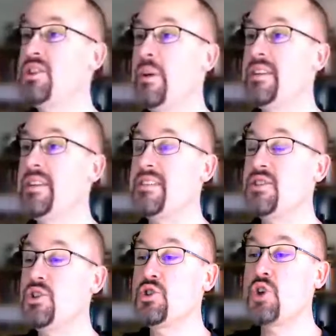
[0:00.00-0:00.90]
about that
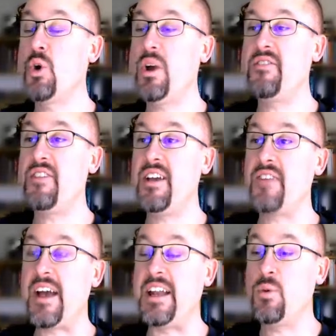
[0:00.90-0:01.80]
too. So if if
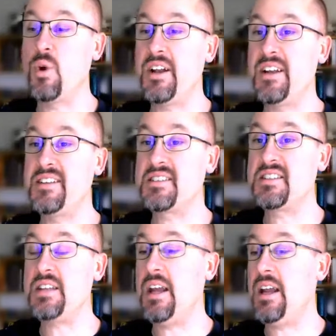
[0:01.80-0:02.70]
anyone has
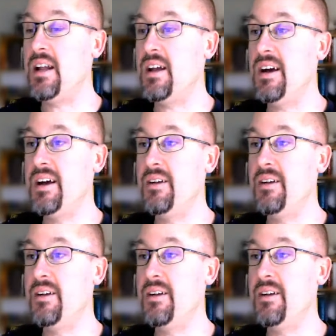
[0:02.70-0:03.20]
seen uh,